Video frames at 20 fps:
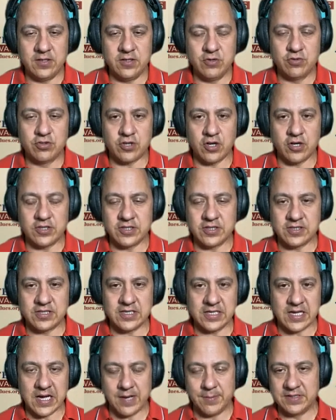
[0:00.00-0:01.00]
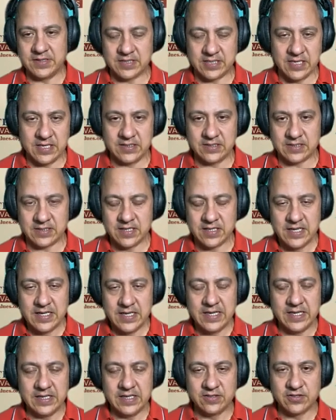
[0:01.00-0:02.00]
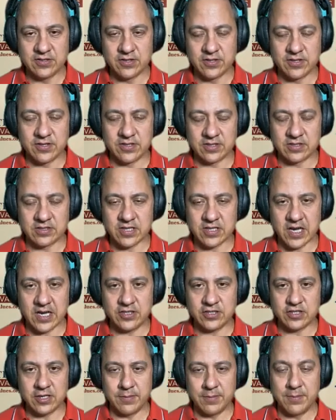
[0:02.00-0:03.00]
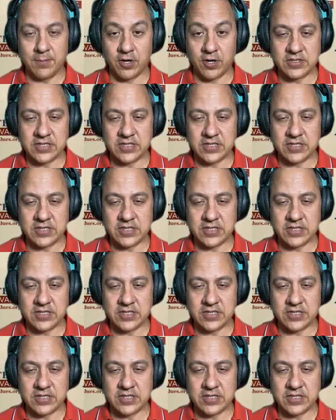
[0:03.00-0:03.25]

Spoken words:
that you start to see common sense enter to the discussion.